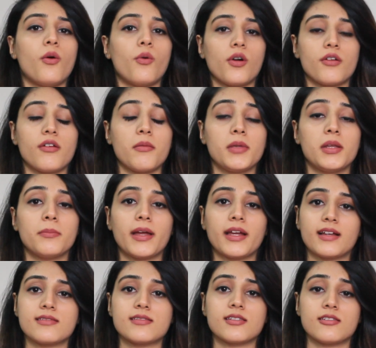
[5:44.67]
What do I mean
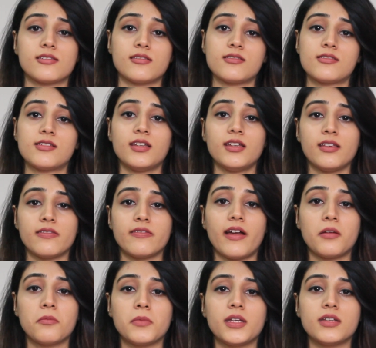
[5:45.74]
by consistency?
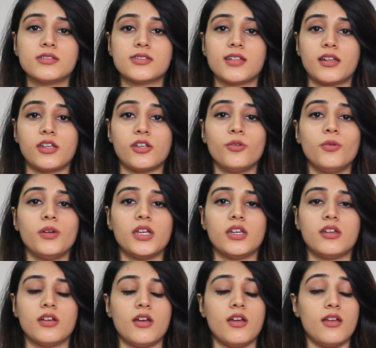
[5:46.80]
That means that you
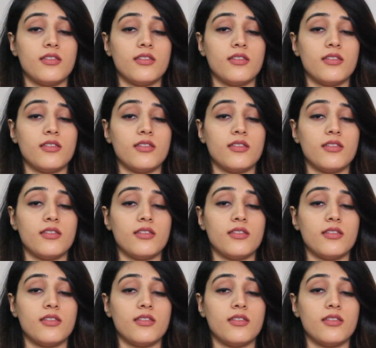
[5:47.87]
eat